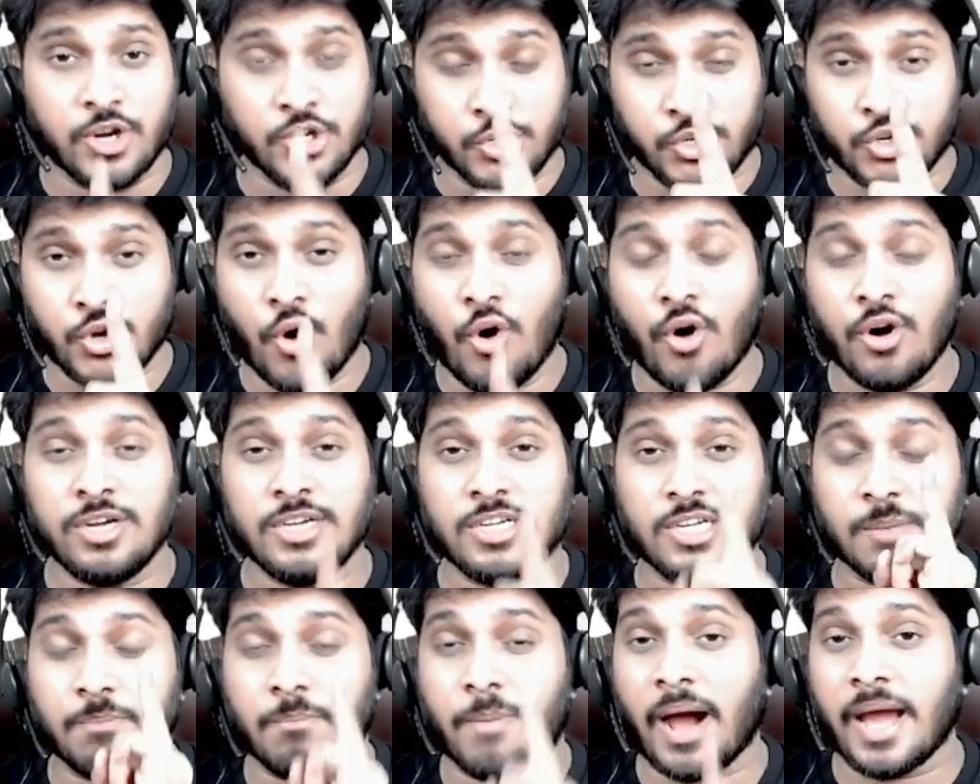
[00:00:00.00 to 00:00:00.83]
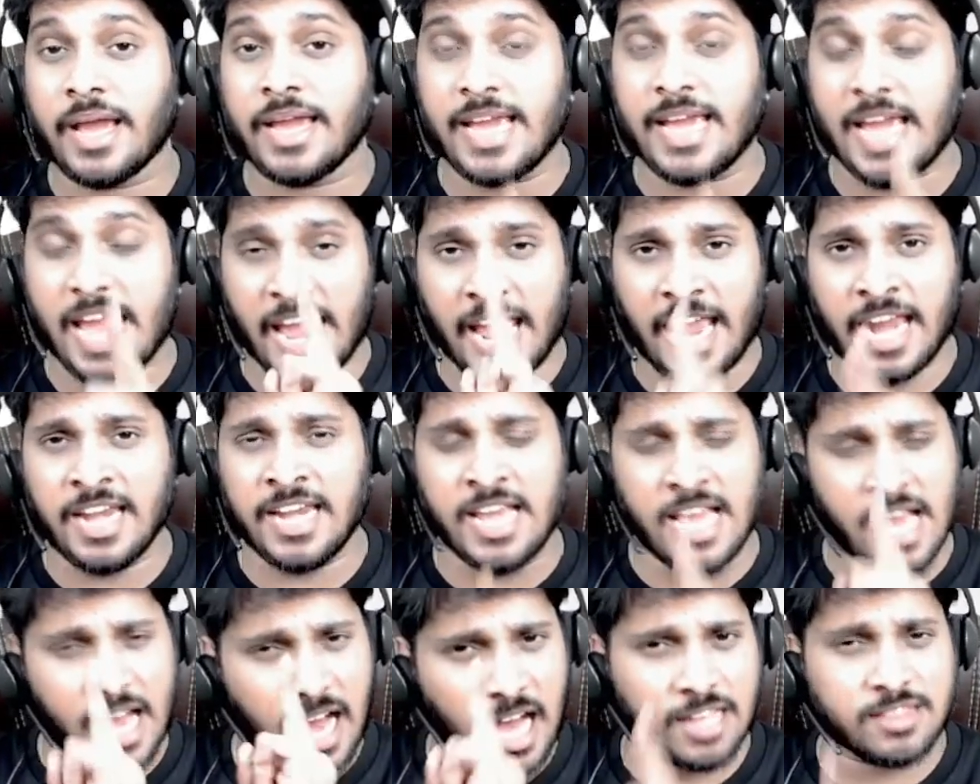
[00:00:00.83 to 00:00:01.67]
Don't buy
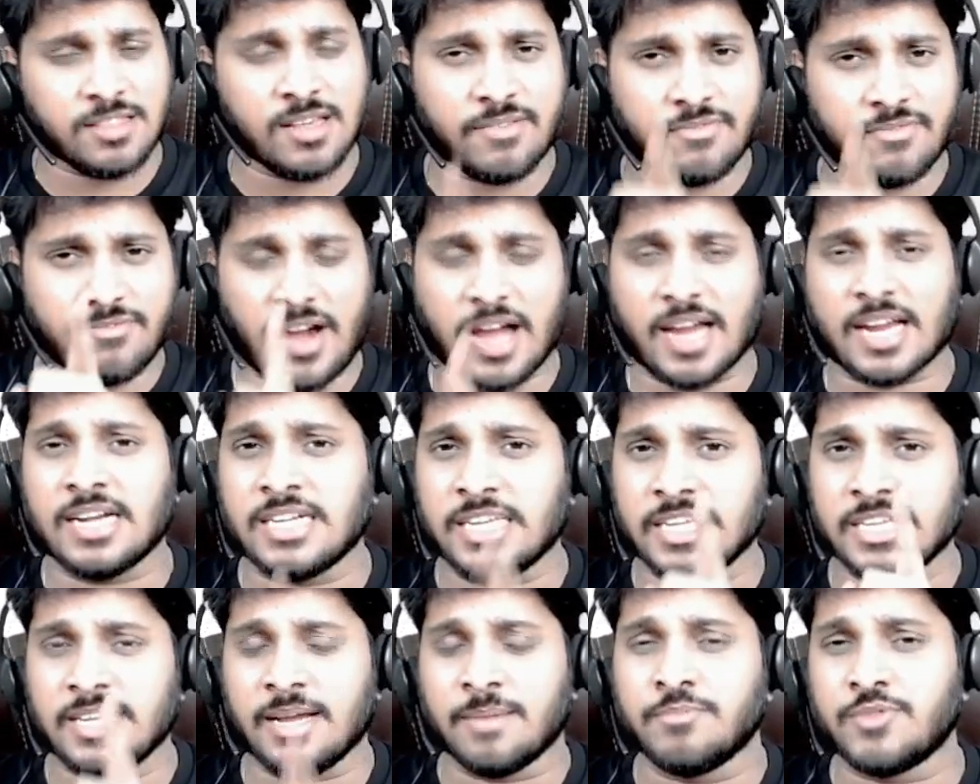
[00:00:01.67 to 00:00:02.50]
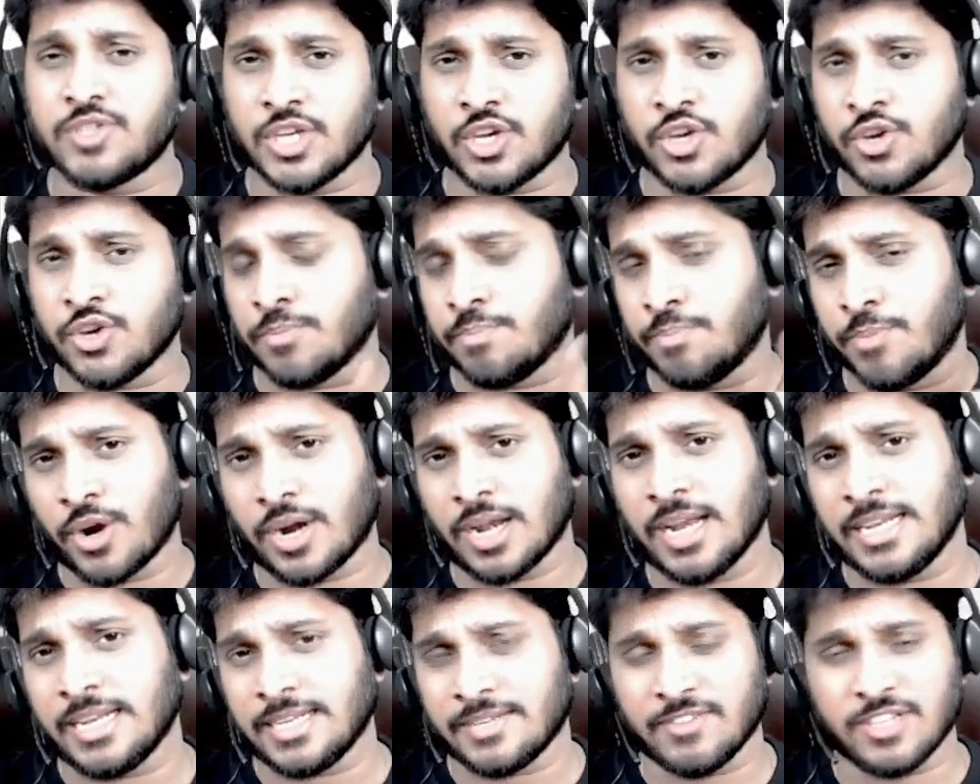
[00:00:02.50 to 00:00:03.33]
any other faculty MCQ
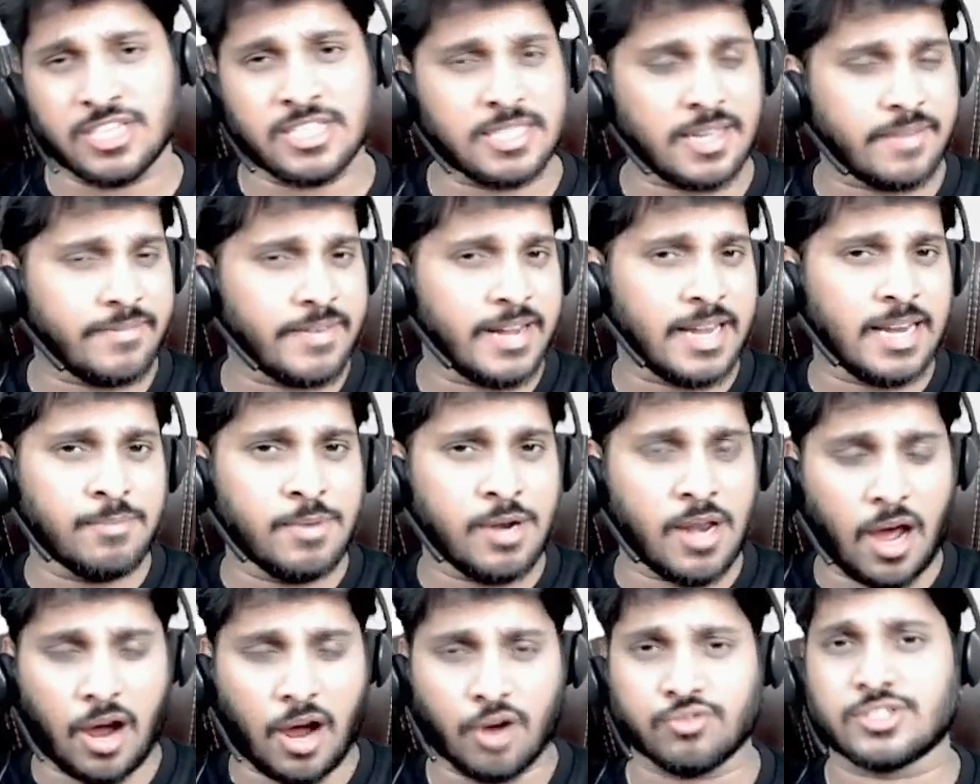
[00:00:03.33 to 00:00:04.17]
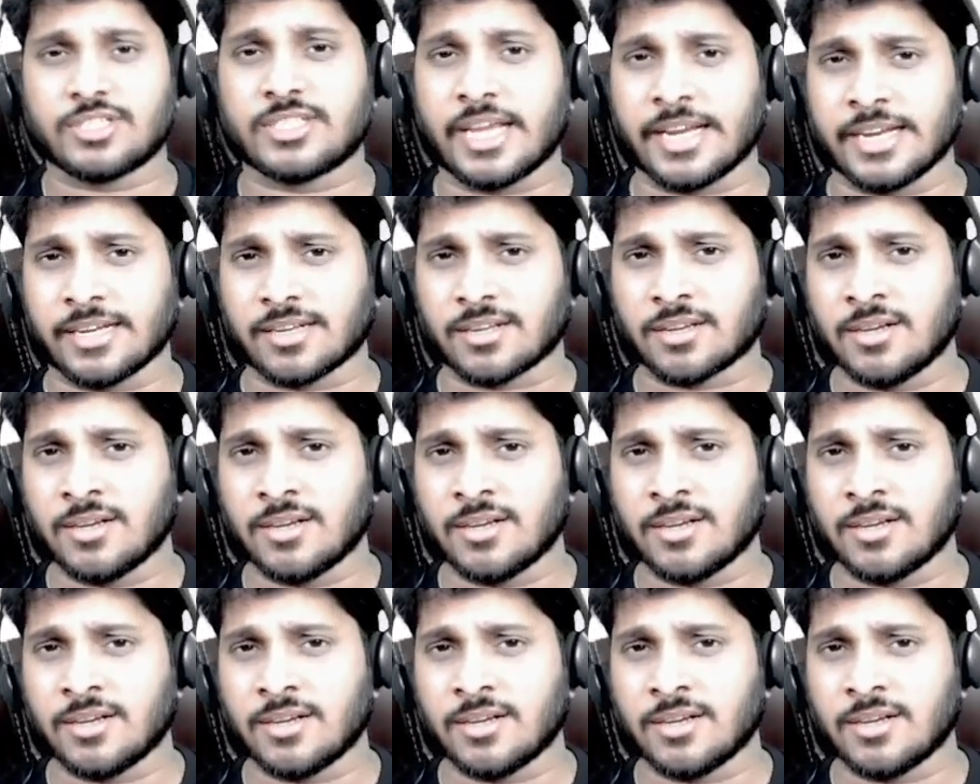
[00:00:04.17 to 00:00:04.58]
booklet which is available outside.